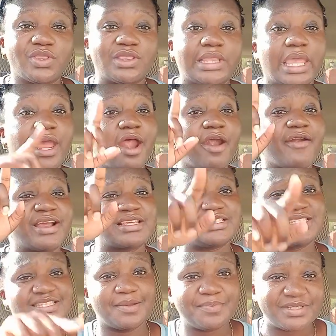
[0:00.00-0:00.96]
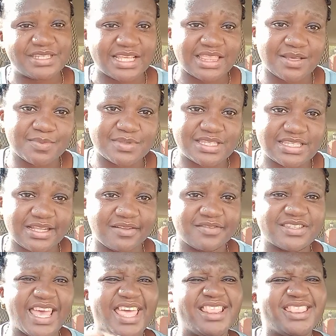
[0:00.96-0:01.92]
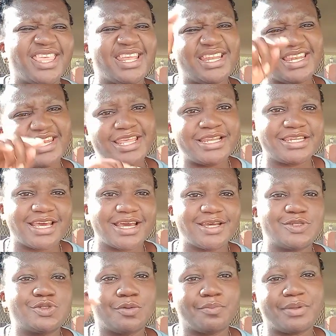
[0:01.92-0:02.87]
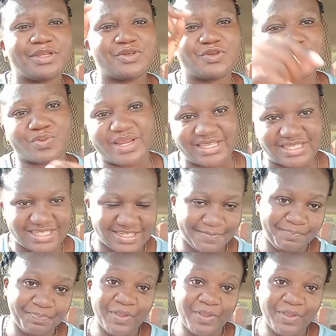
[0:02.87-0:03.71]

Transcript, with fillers: They are accepting themselves and they need to be dressed.